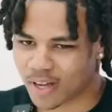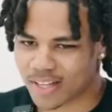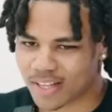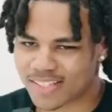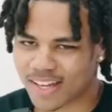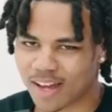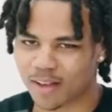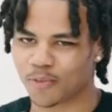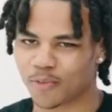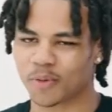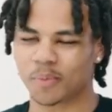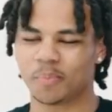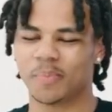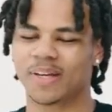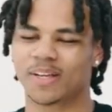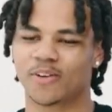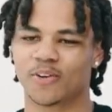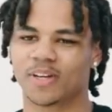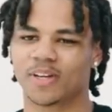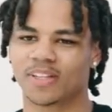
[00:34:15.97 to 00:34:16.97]
Man. Got time for the
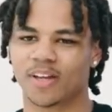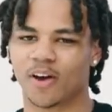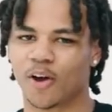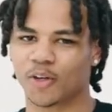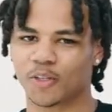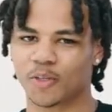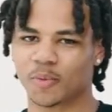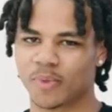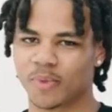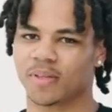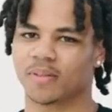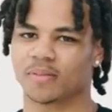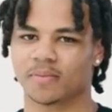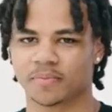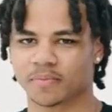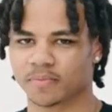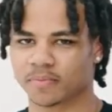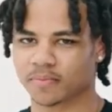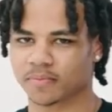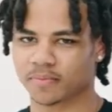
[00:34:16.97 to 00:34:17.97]
bickering and the argument.
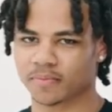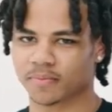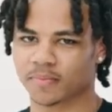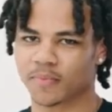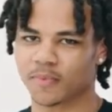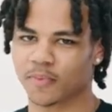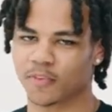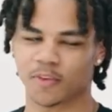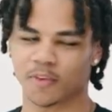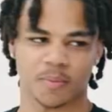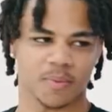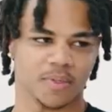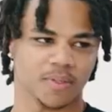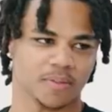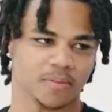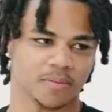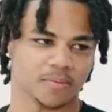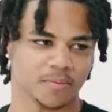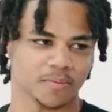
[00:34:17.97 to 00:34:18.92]
You feel me?